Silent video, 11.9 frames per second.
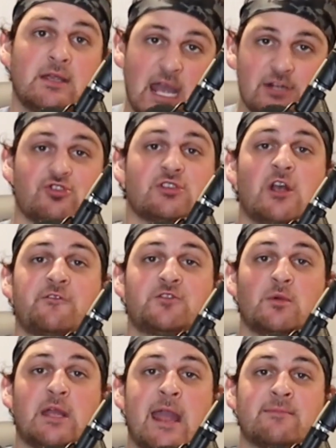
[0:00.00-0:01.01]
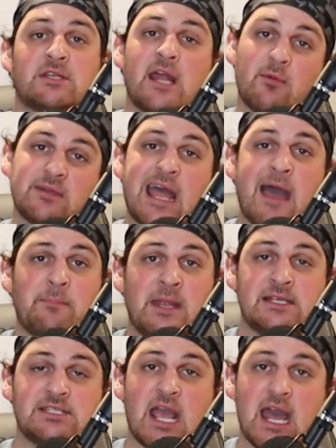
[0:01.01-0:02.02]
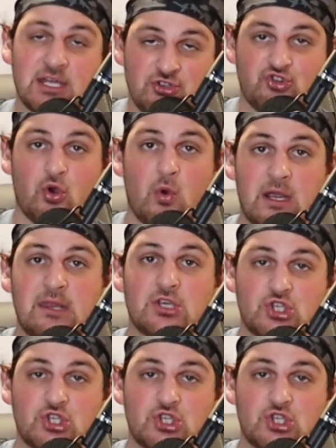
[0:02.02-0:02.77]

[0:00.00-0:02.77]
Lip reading: Get yourself to a game today. With that being said, enjoy